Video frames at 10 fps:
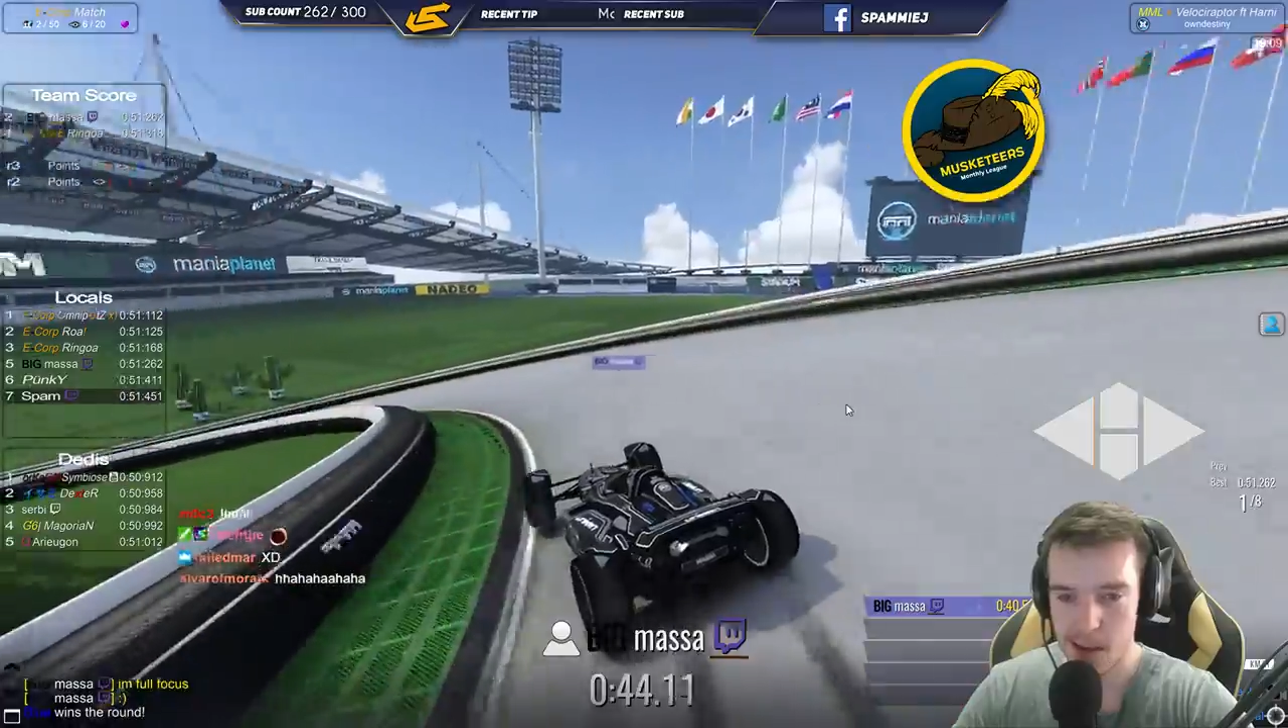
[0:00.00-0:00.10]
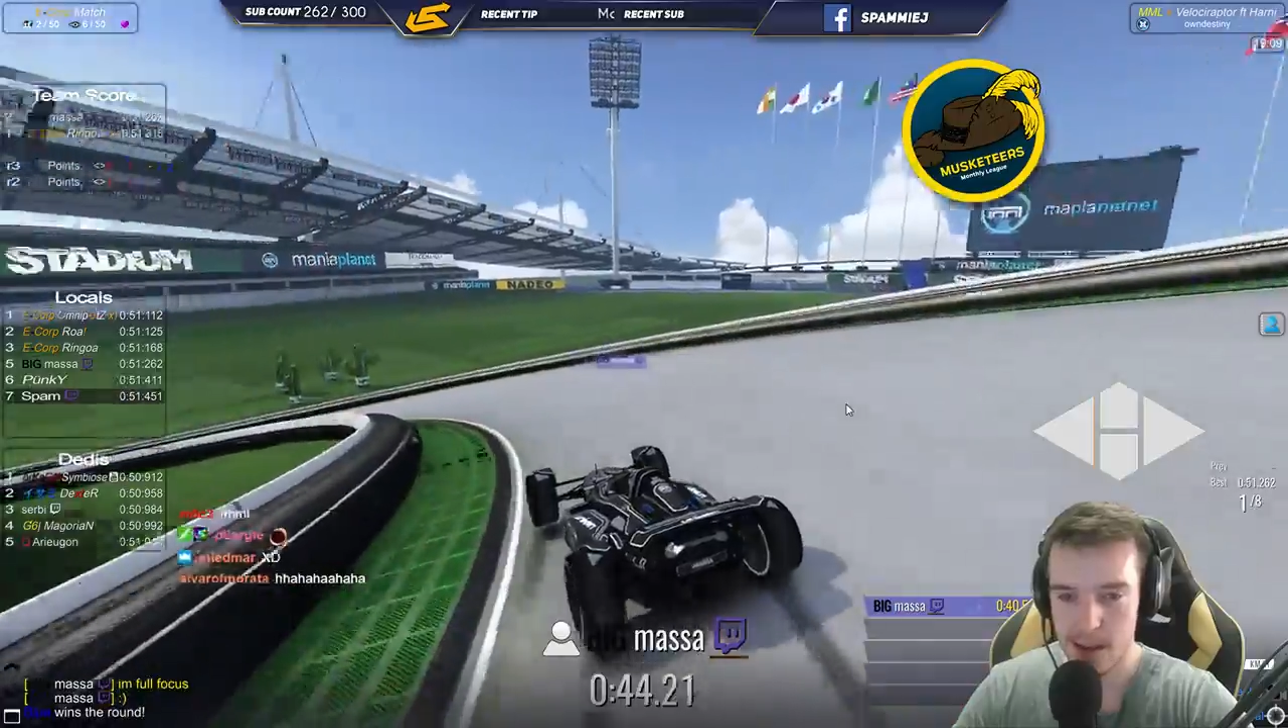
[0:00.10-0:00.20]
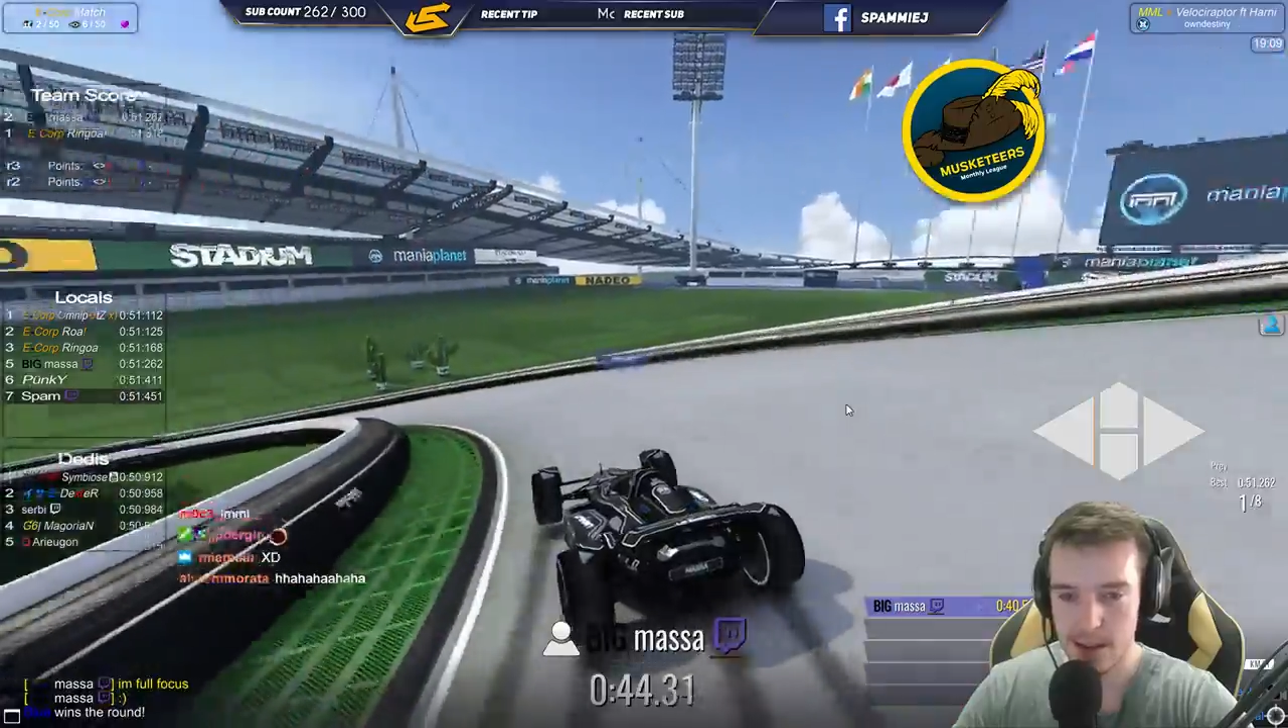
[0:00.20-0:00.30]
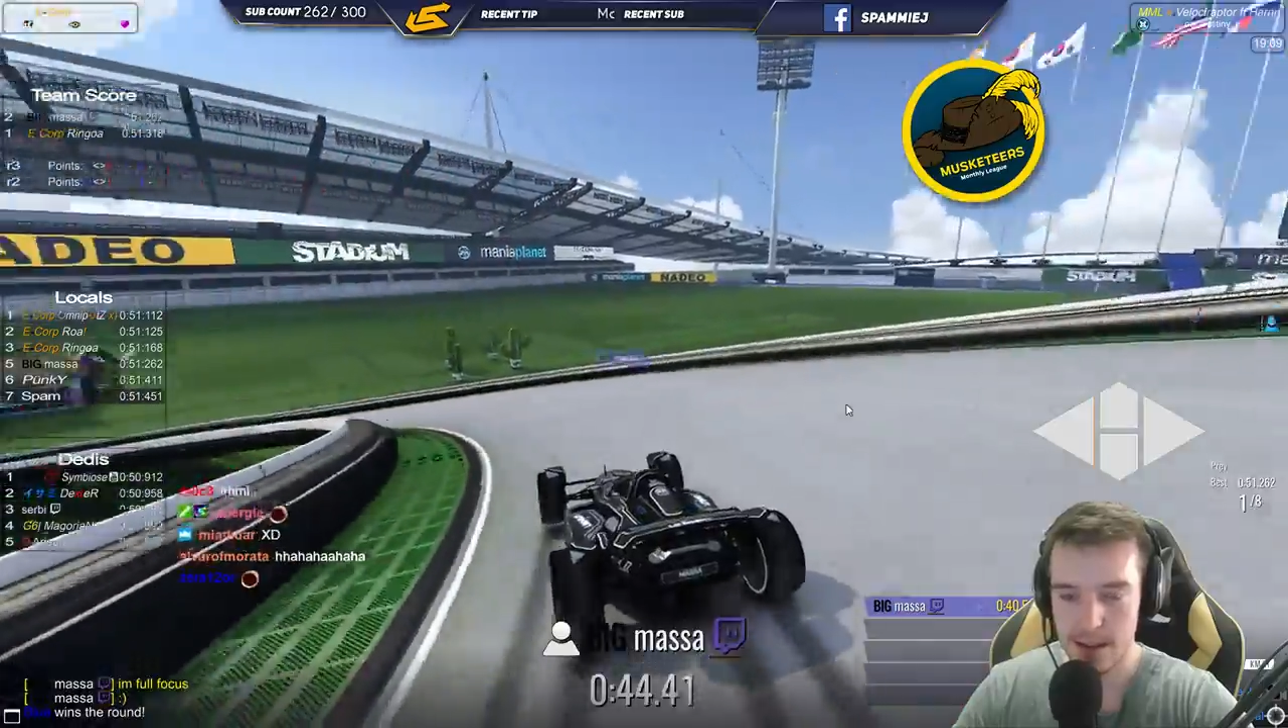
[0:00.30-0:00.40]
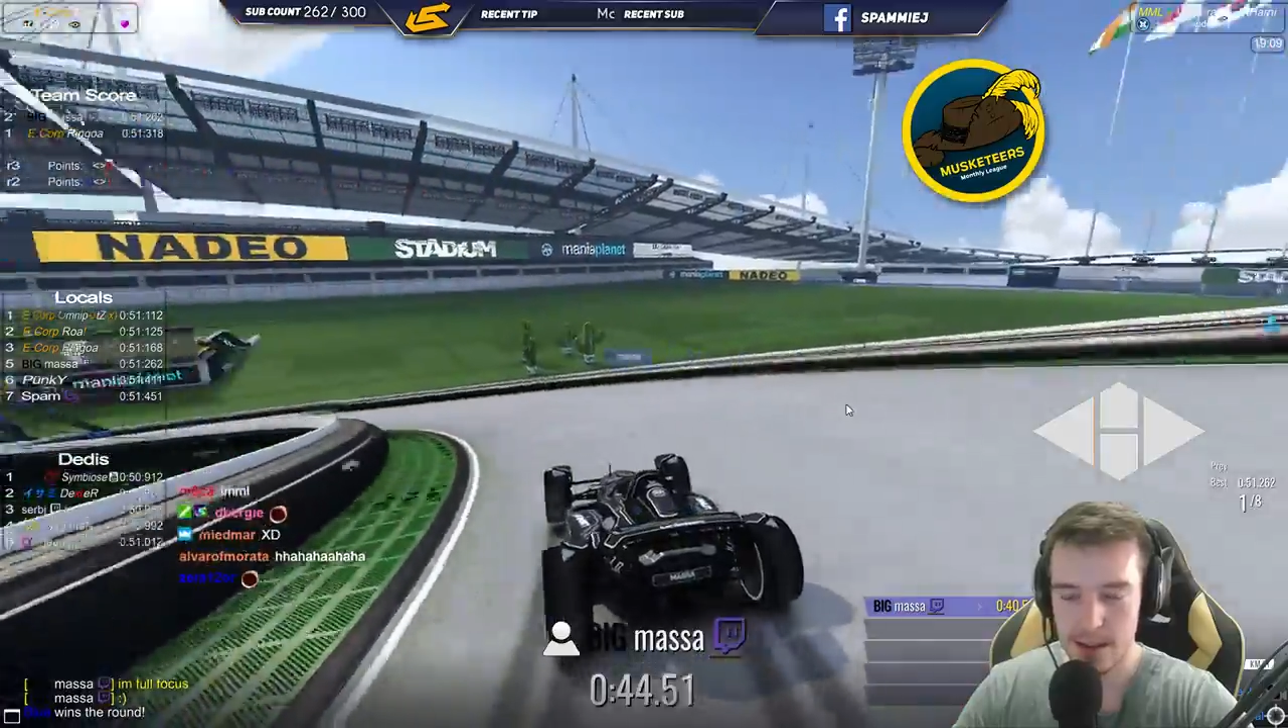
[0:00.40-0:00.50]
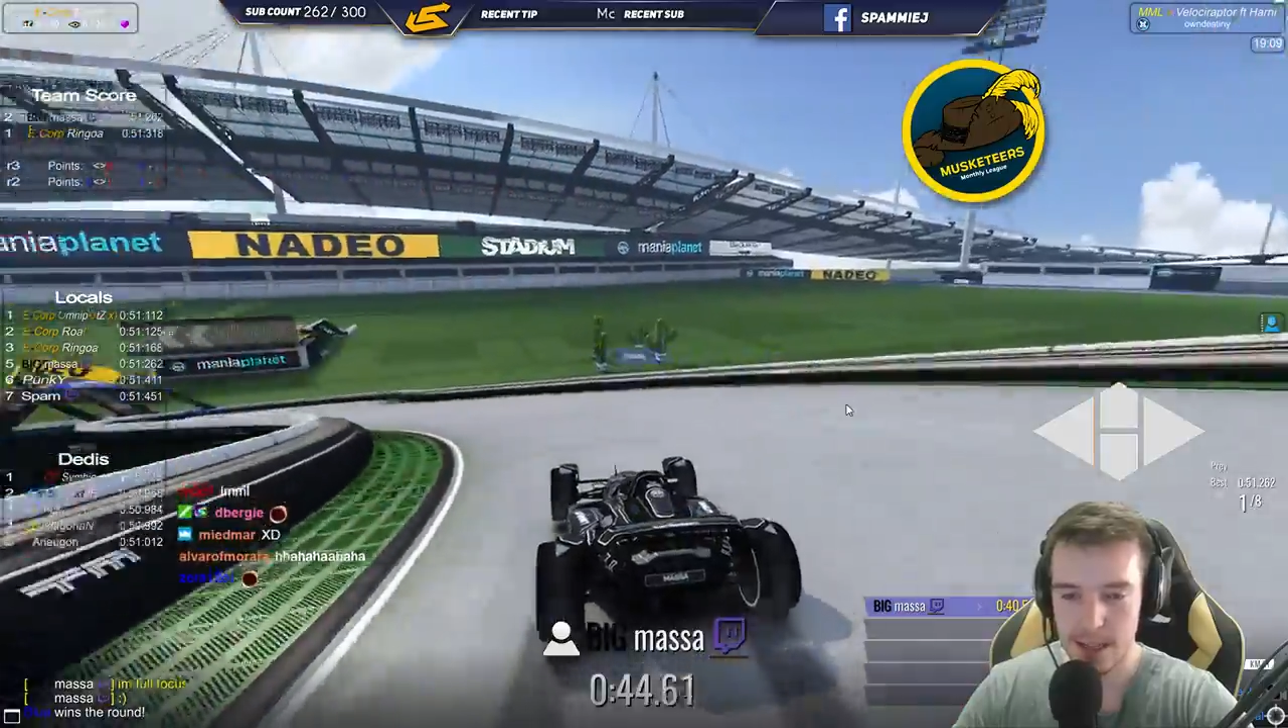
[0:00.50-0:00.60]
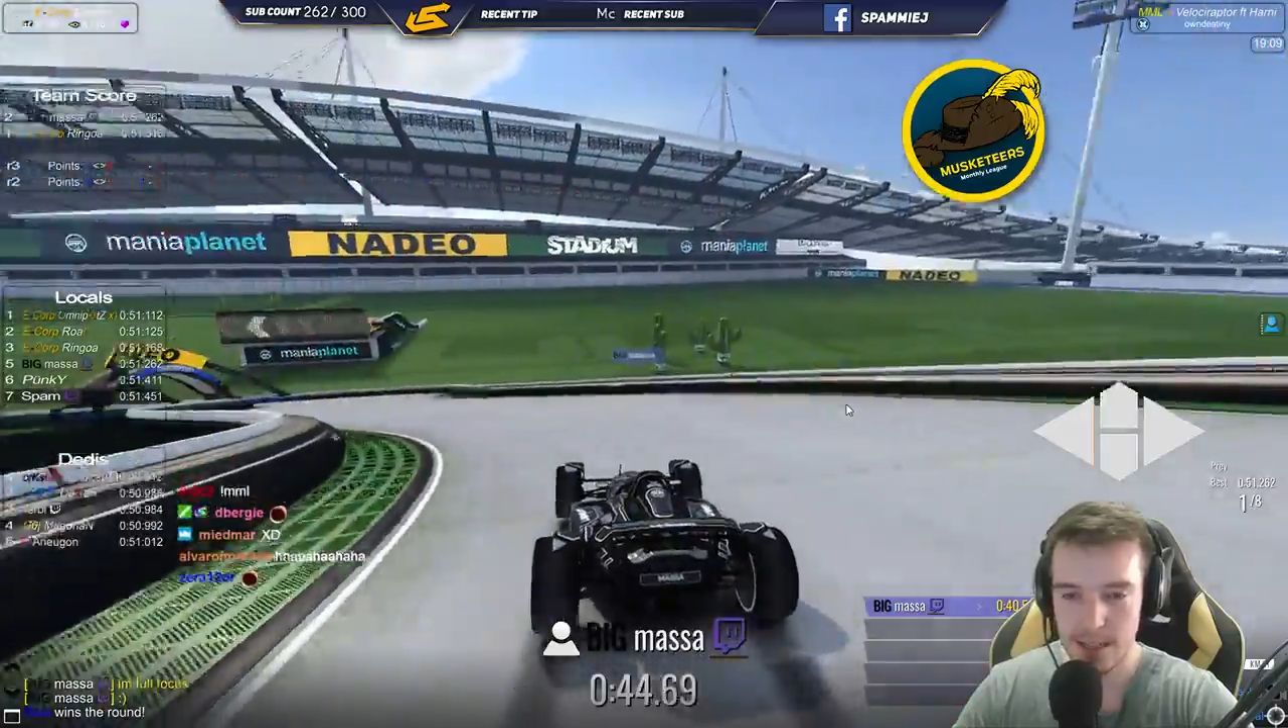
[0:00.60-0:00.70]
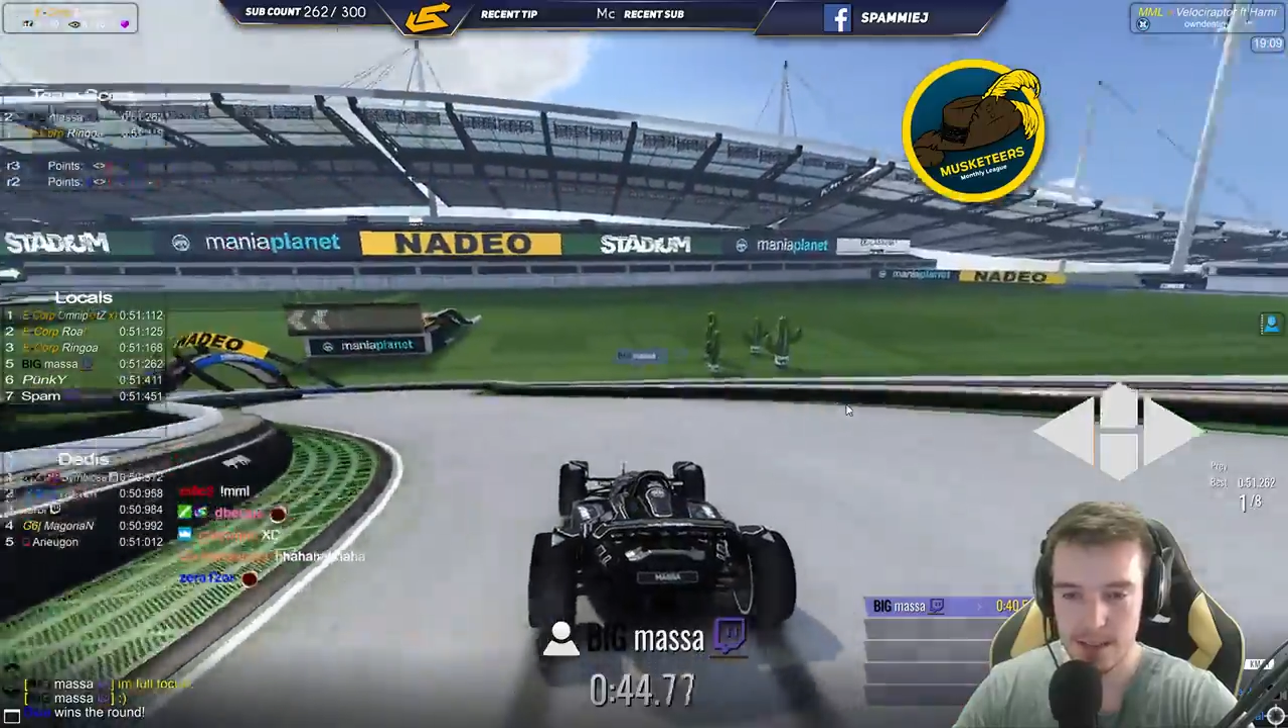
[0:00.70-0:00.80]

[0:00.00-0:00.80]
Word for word: note? No.